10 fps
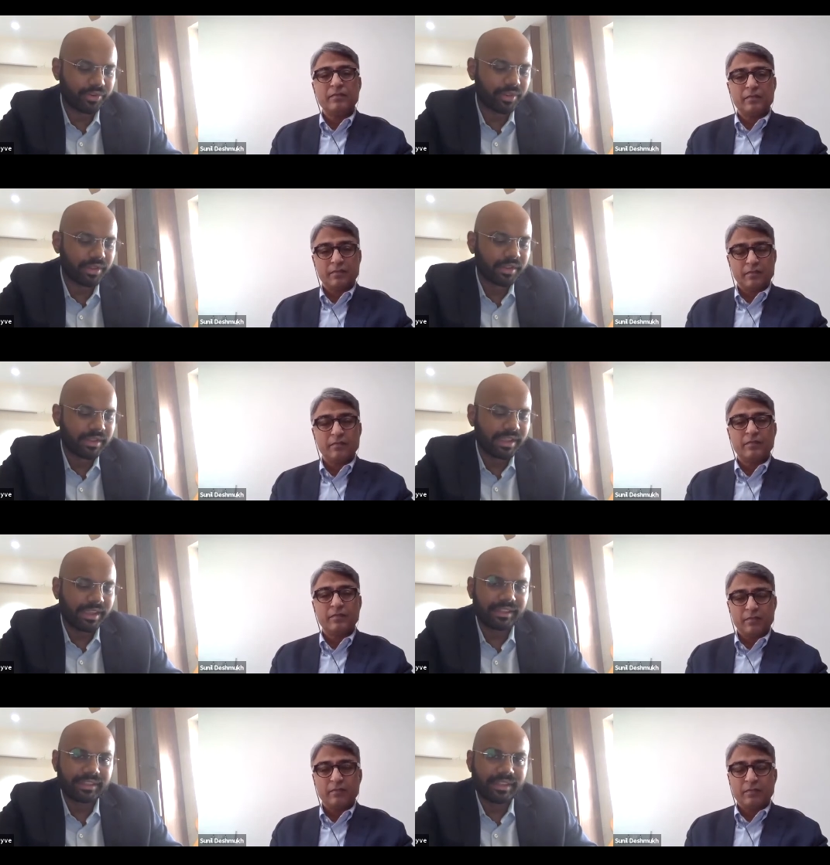Speaker 1: role
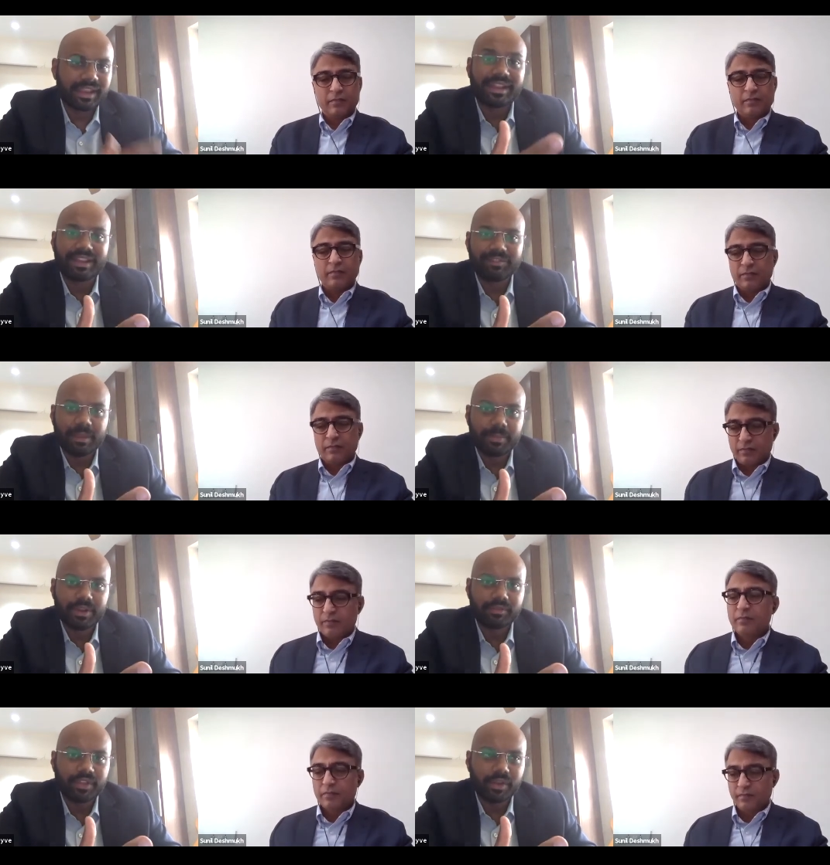in in
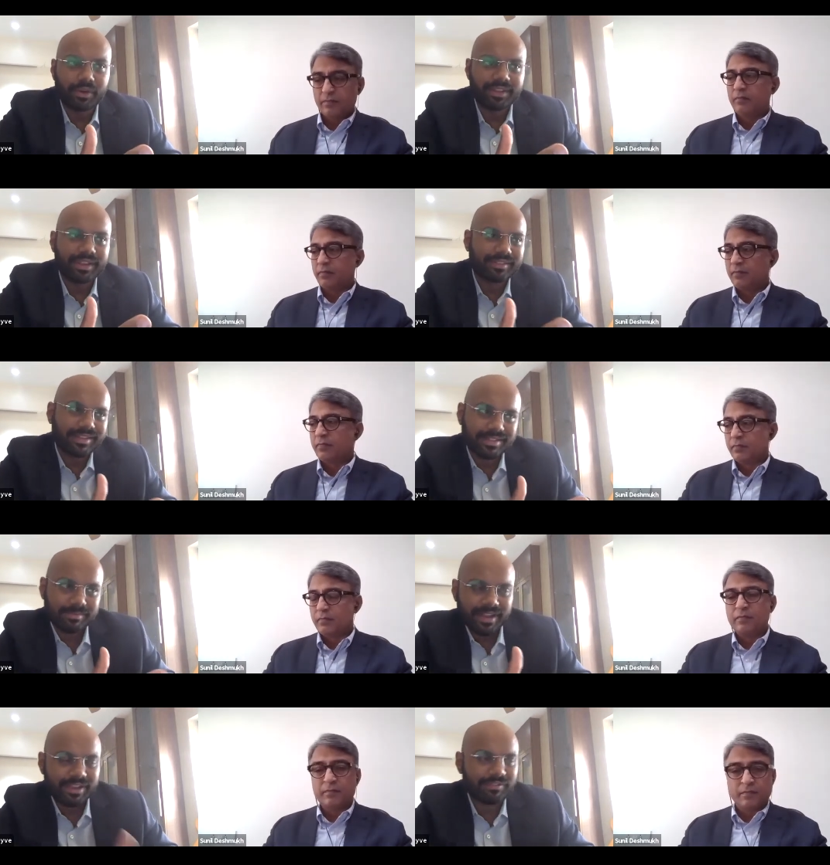development of the
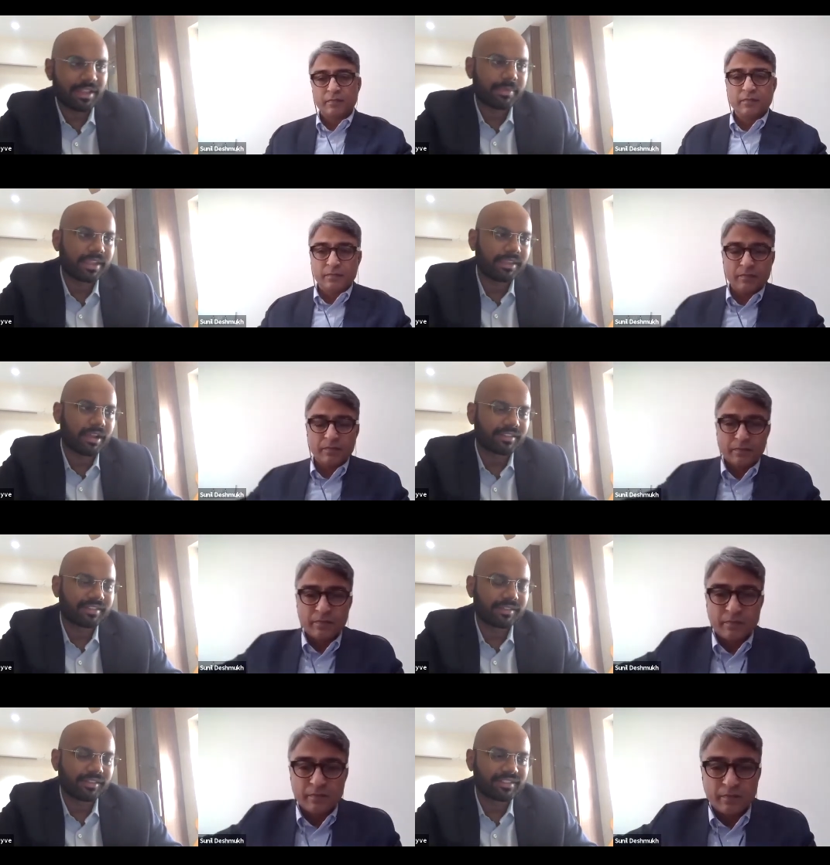organization by developing
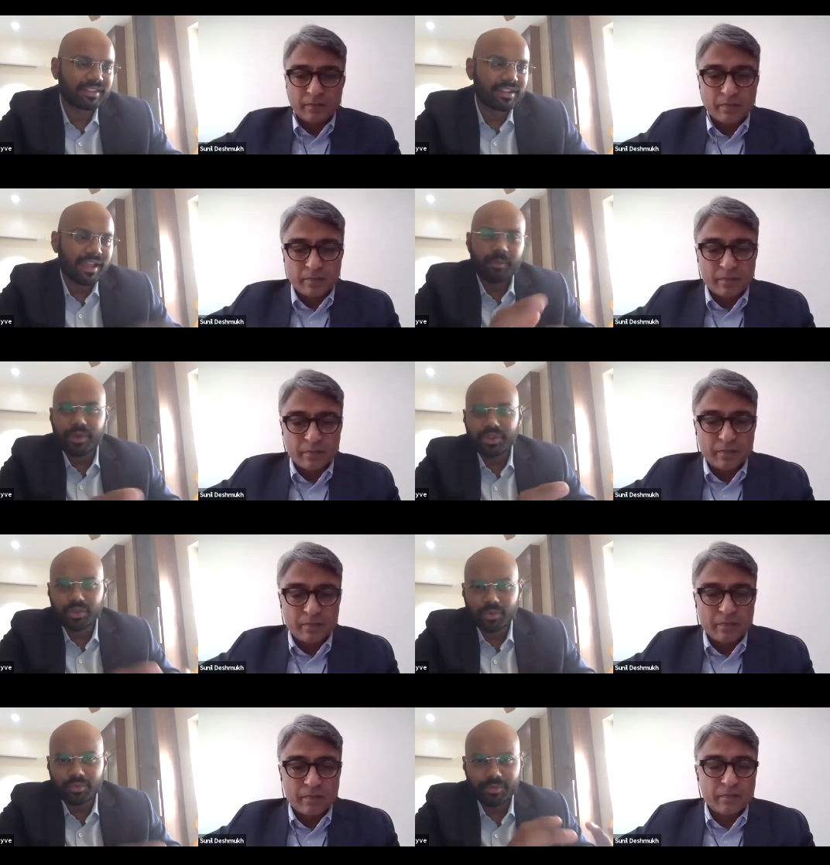youngsters. I want to
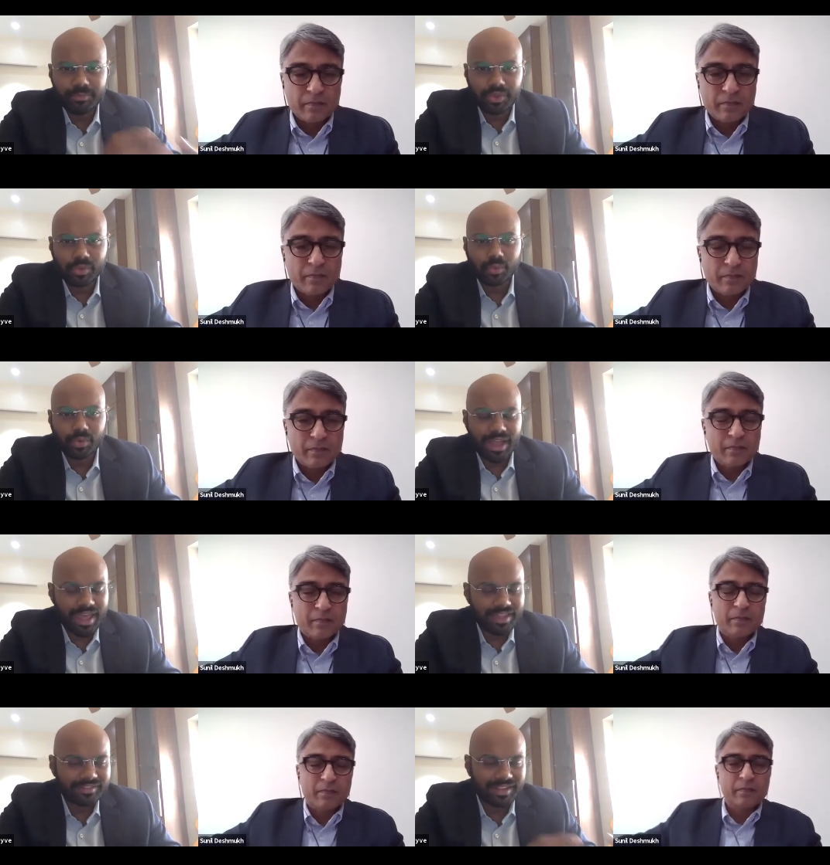know from you
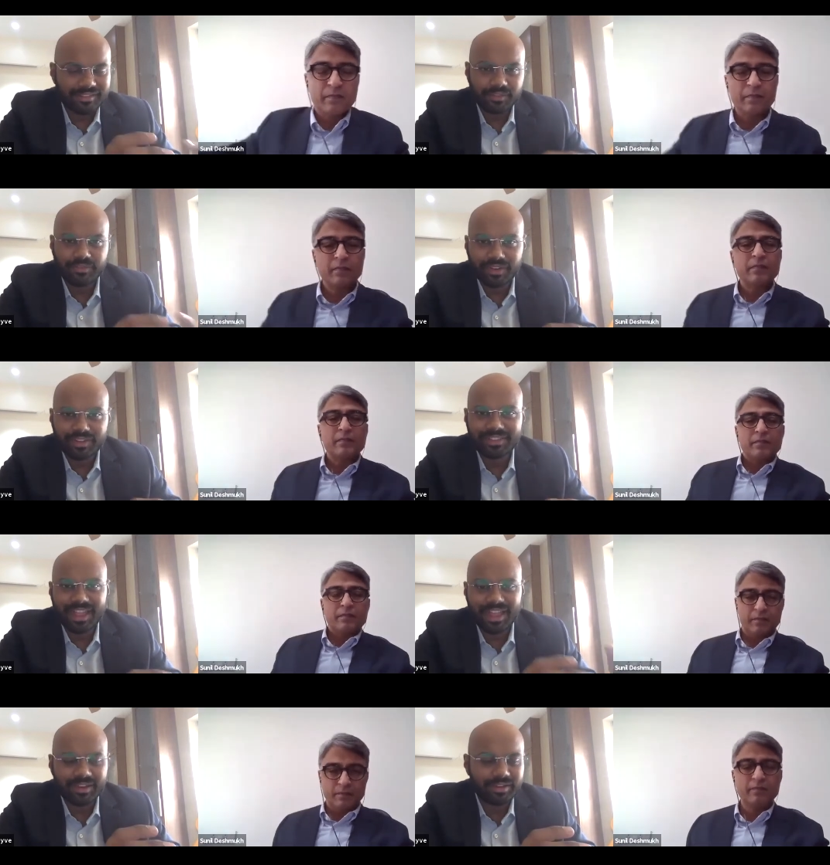as as a first
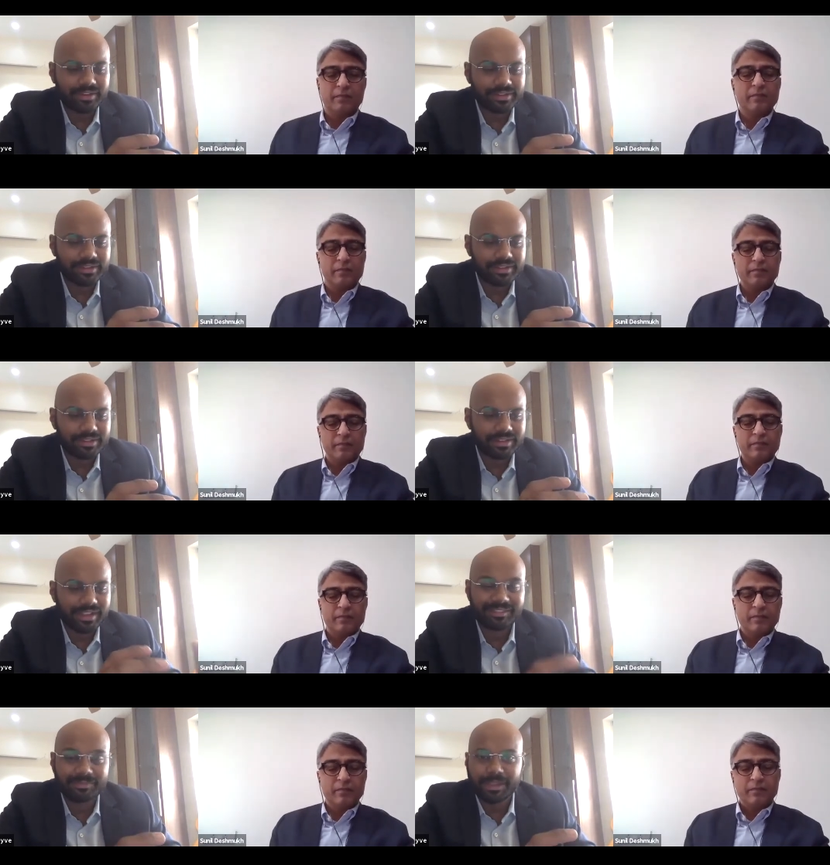hand uh,
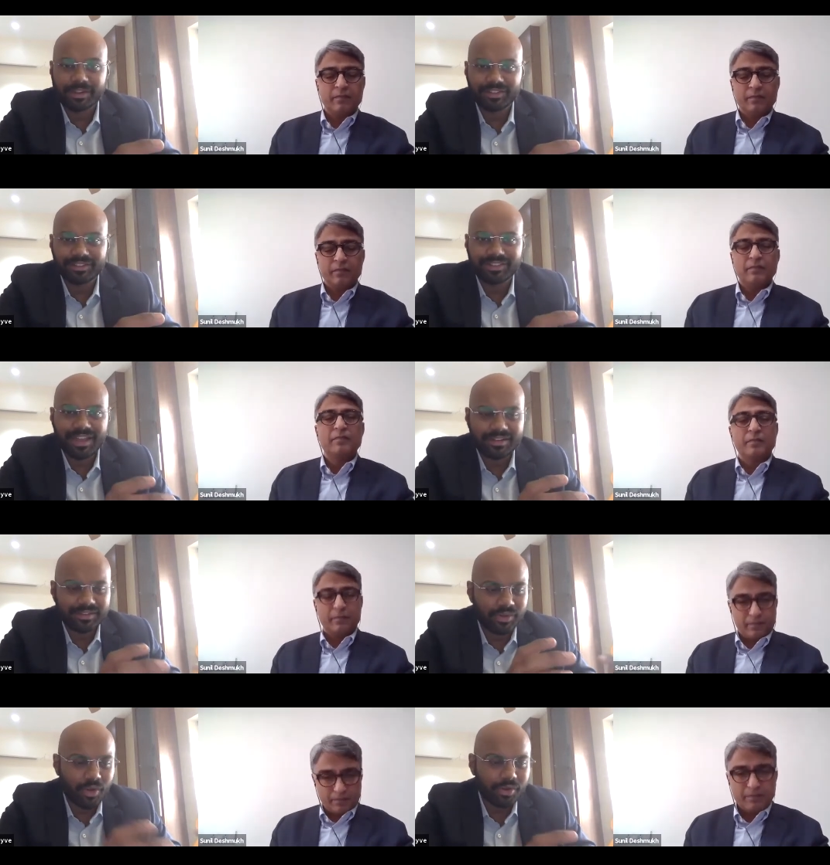experience that
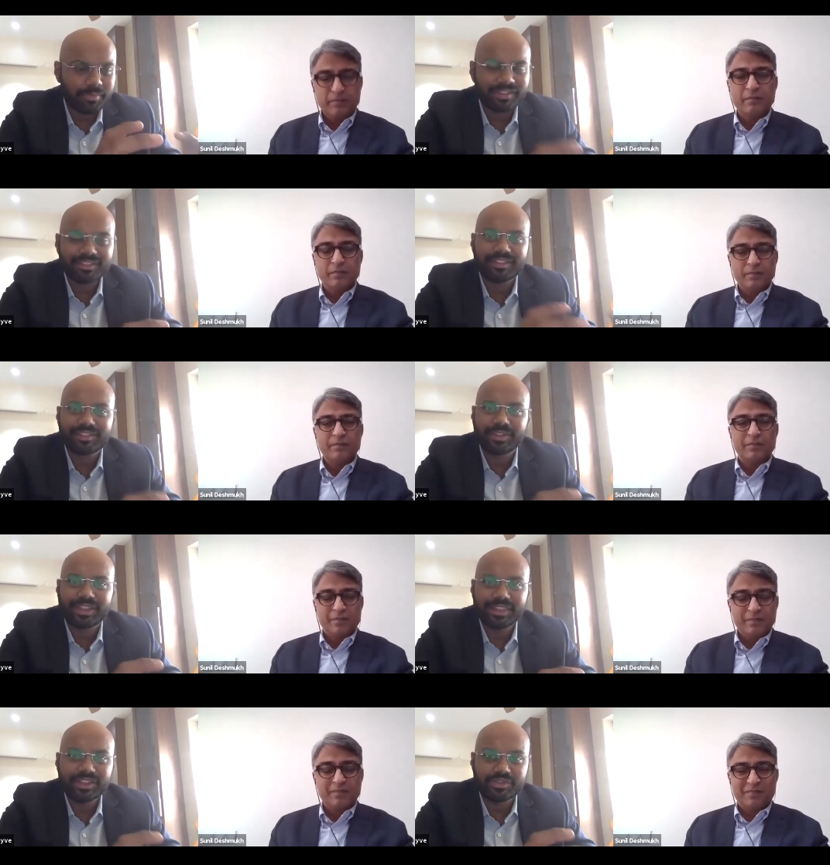not Mr.
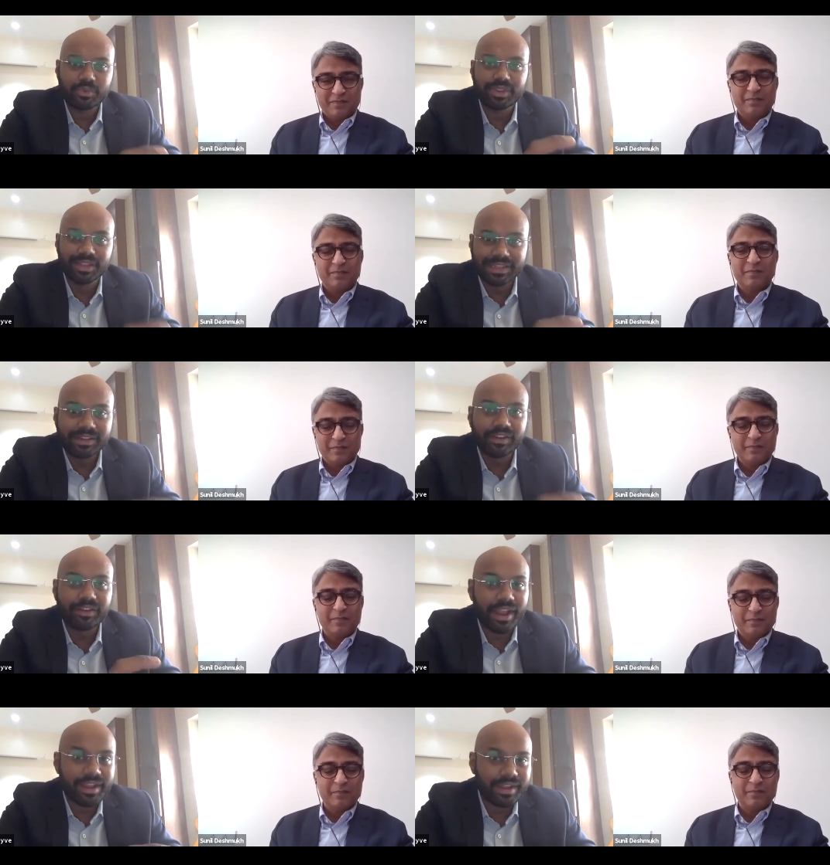Sunil Deshmukh, the leader
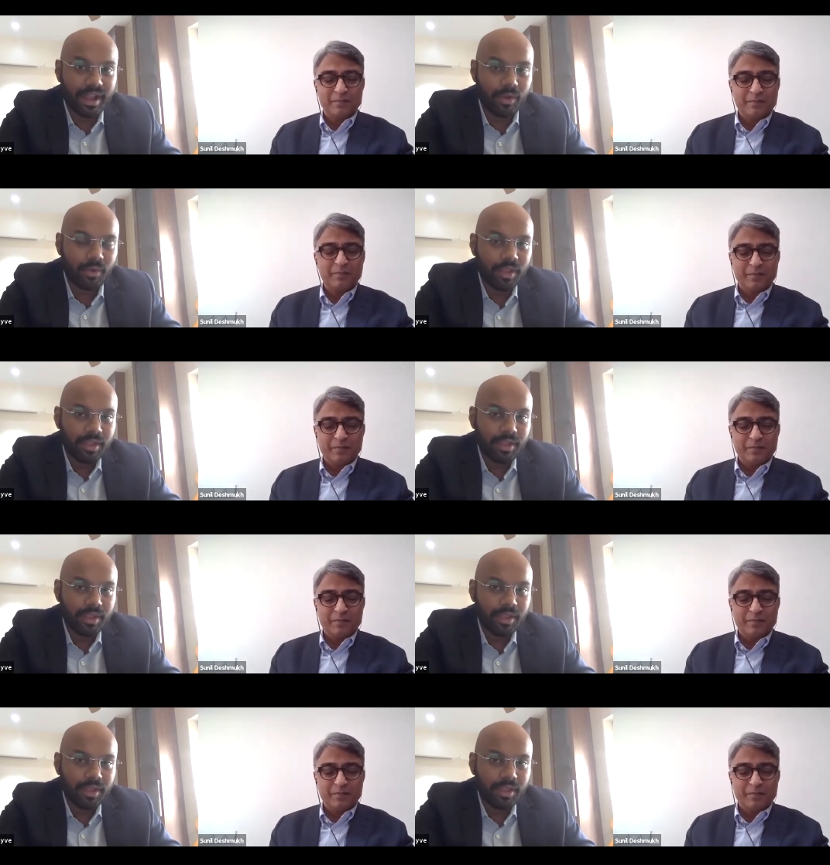right now,